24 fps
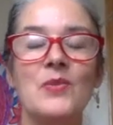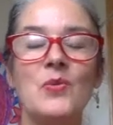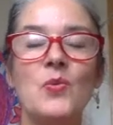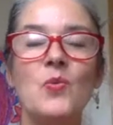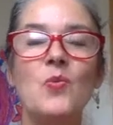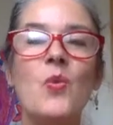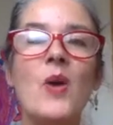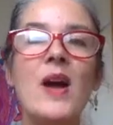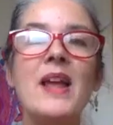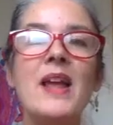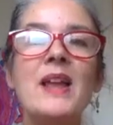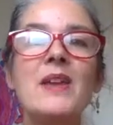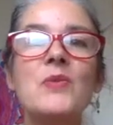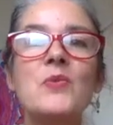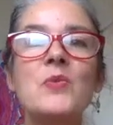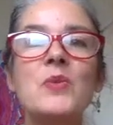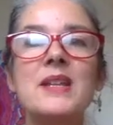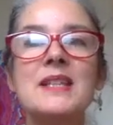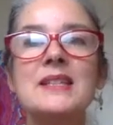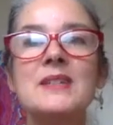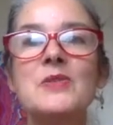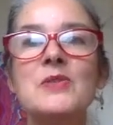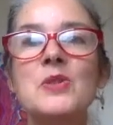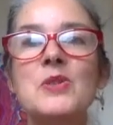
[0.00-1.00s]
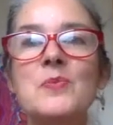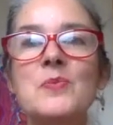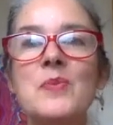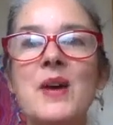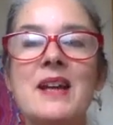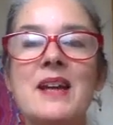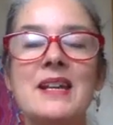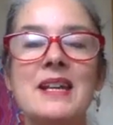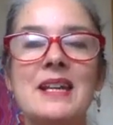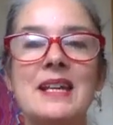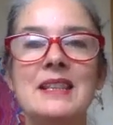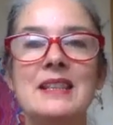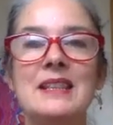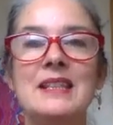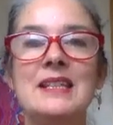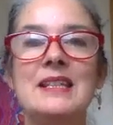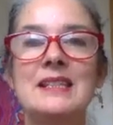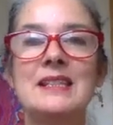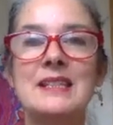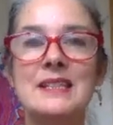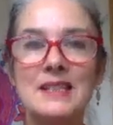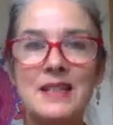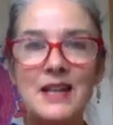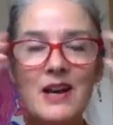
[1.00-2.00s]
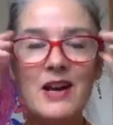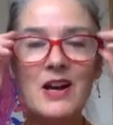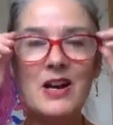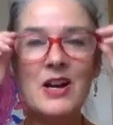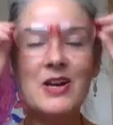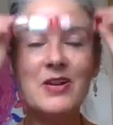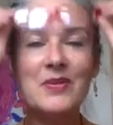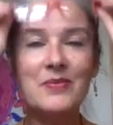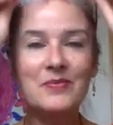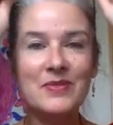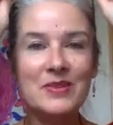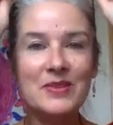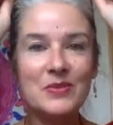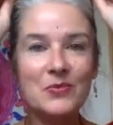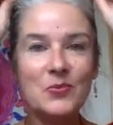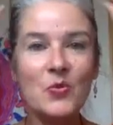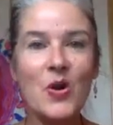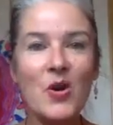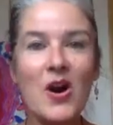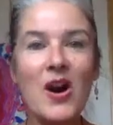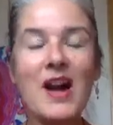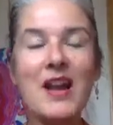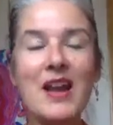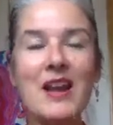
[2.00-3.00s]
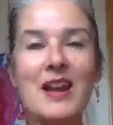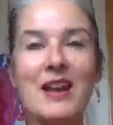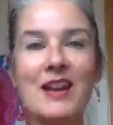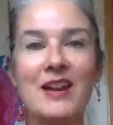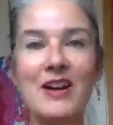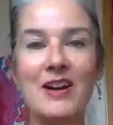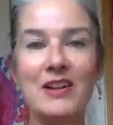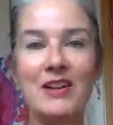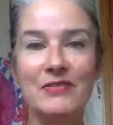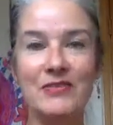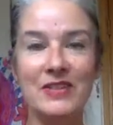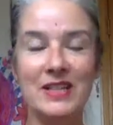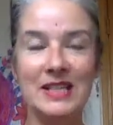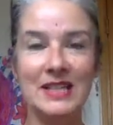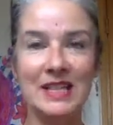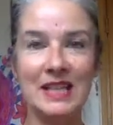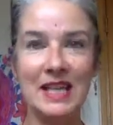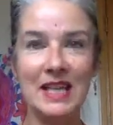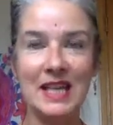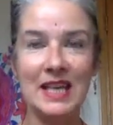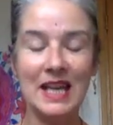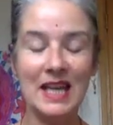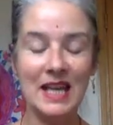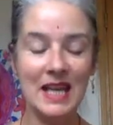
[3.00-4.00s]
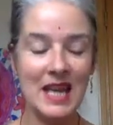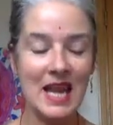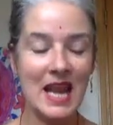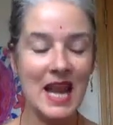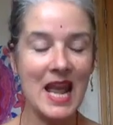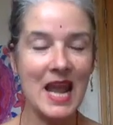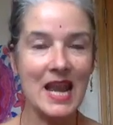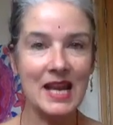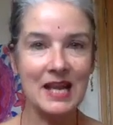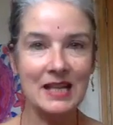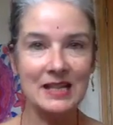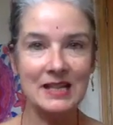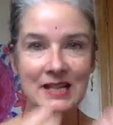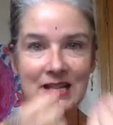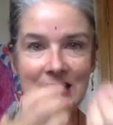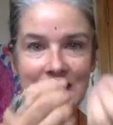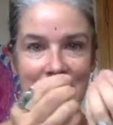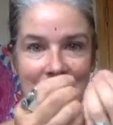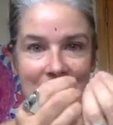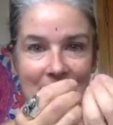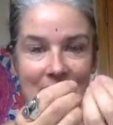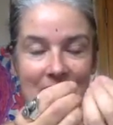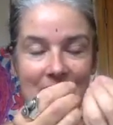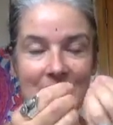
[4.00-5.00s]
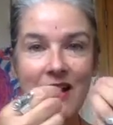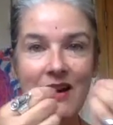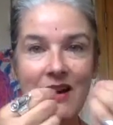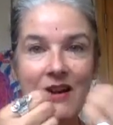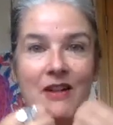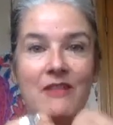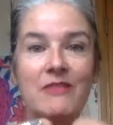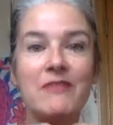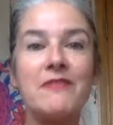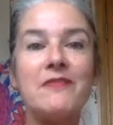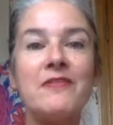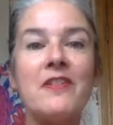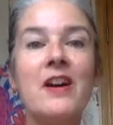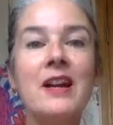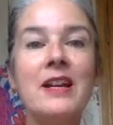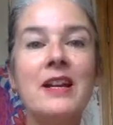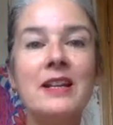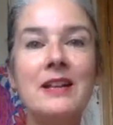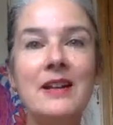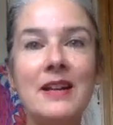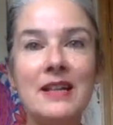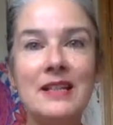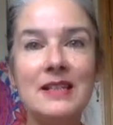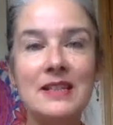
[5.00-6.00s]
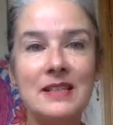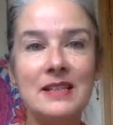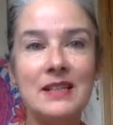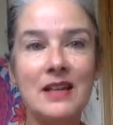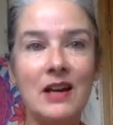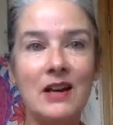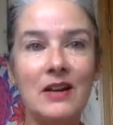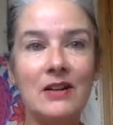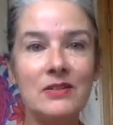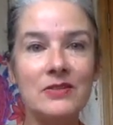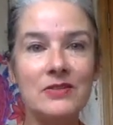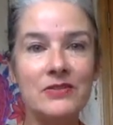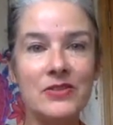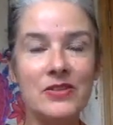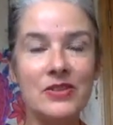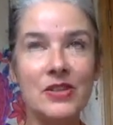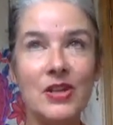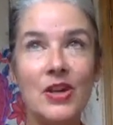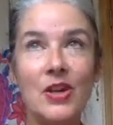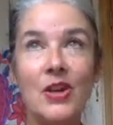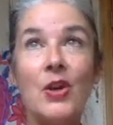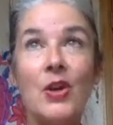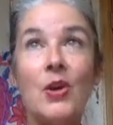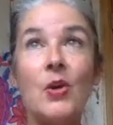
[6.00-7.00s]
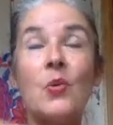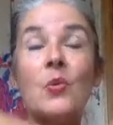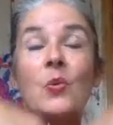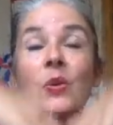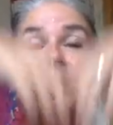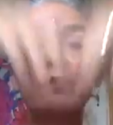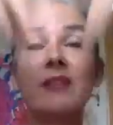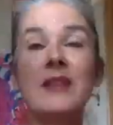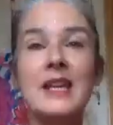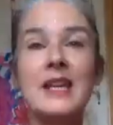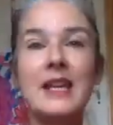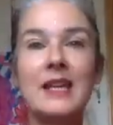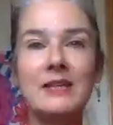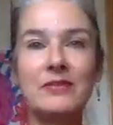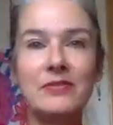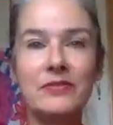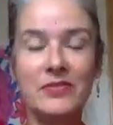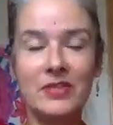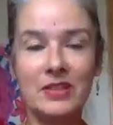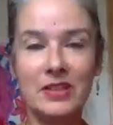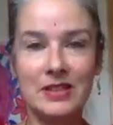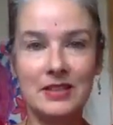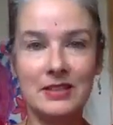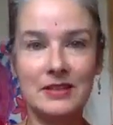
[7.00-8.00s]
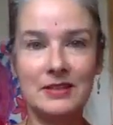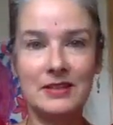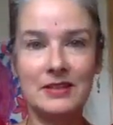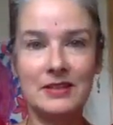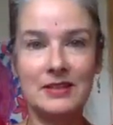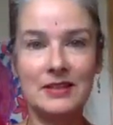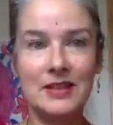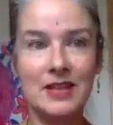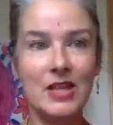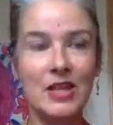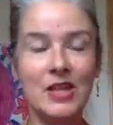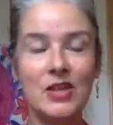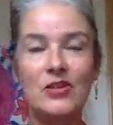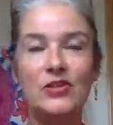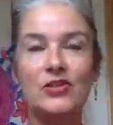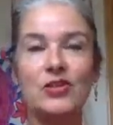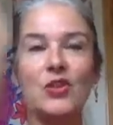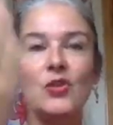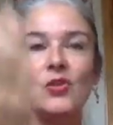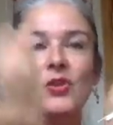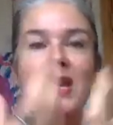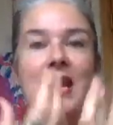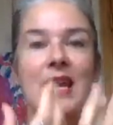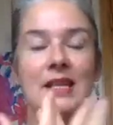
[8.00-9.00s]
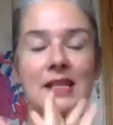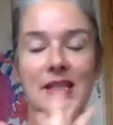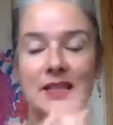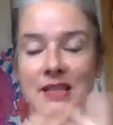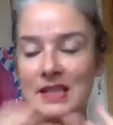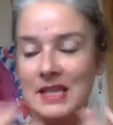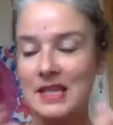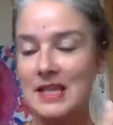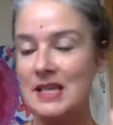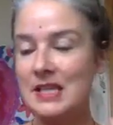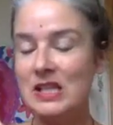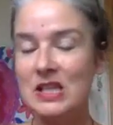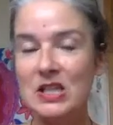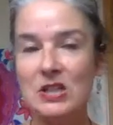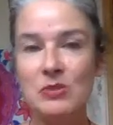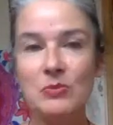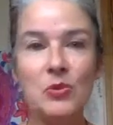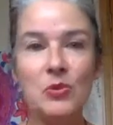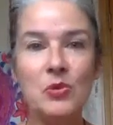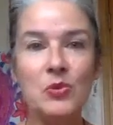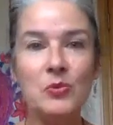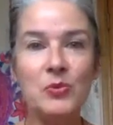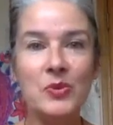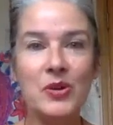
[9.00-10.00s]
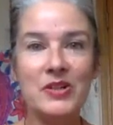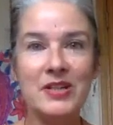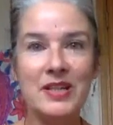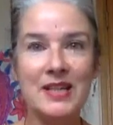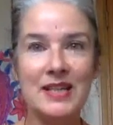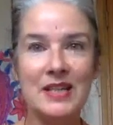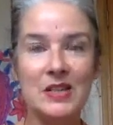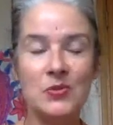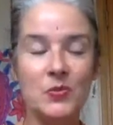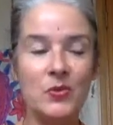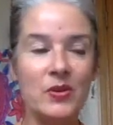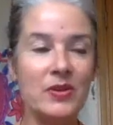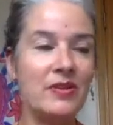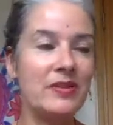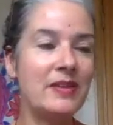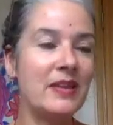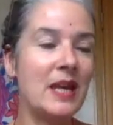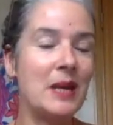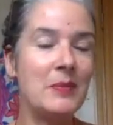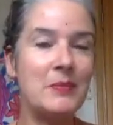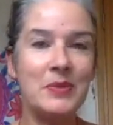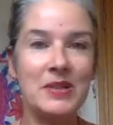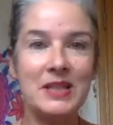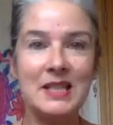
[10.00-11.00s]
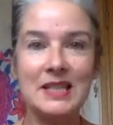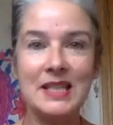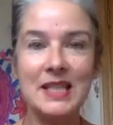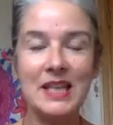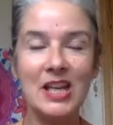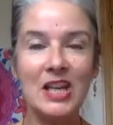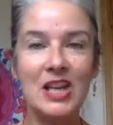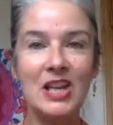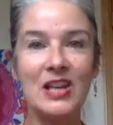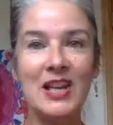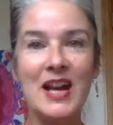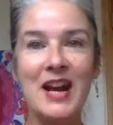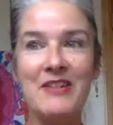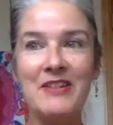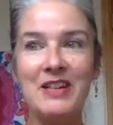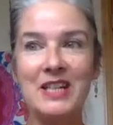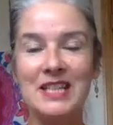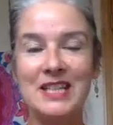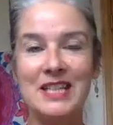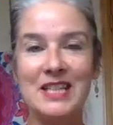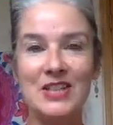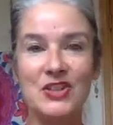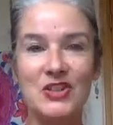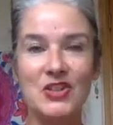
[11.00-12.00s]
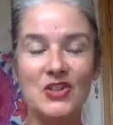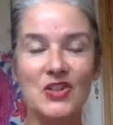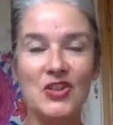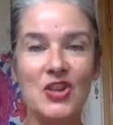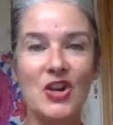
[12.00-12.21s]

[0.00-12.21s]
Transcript: when we talk about it in these terms, what I love is that it connects our finite selves with the infinite. So yes, these small bodies with their particularities,